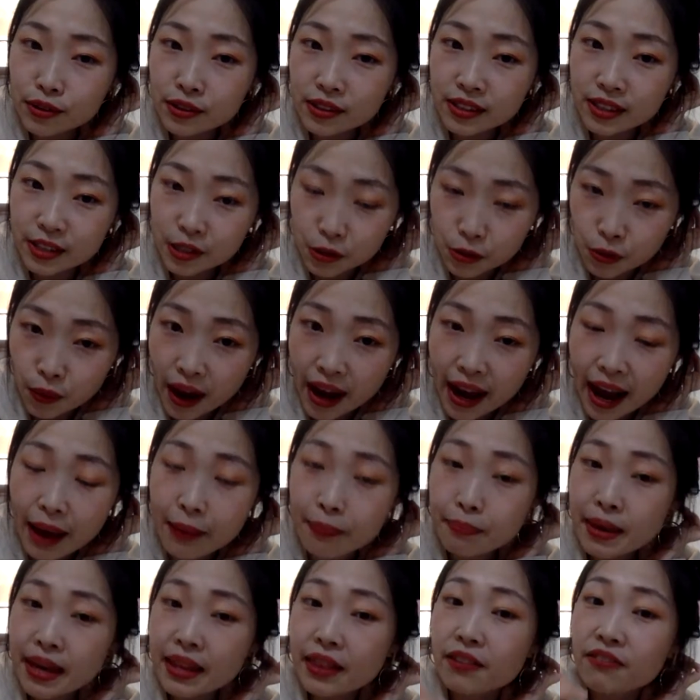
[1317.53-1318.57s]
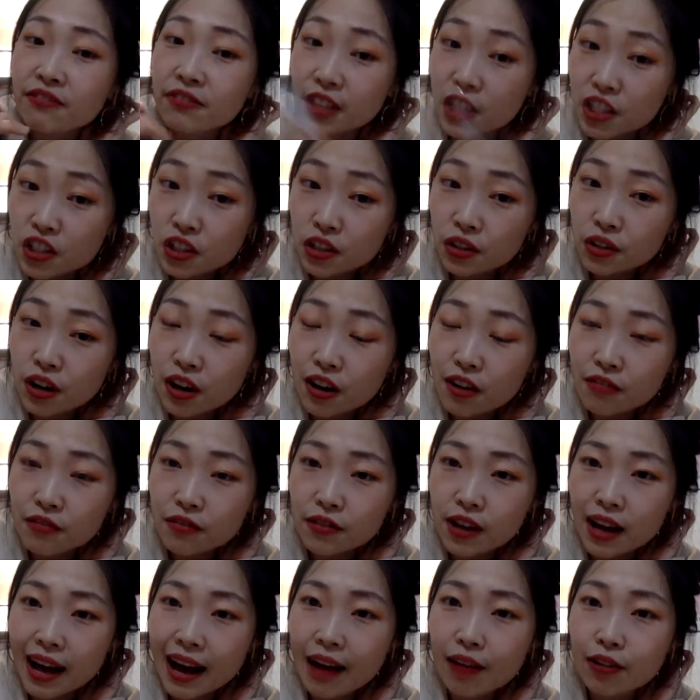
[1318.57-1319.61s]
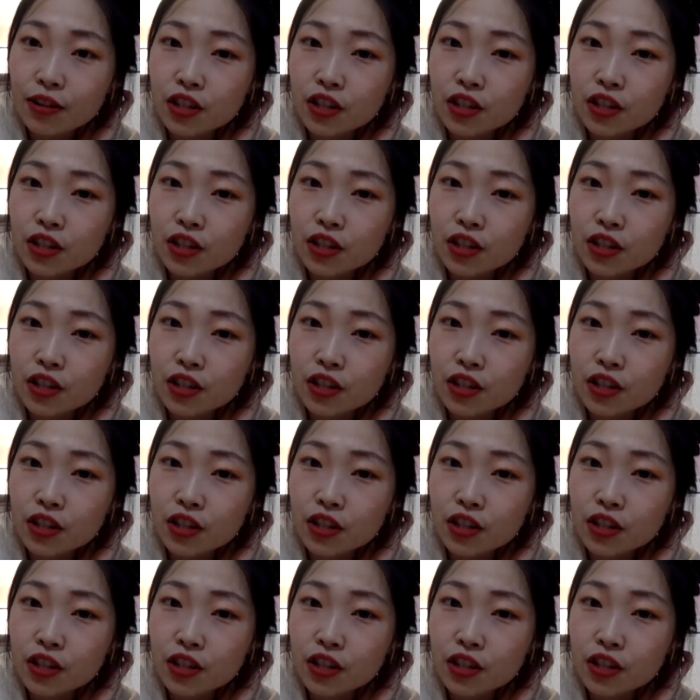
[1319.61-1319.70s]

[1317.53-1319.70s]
That's why I made the video of how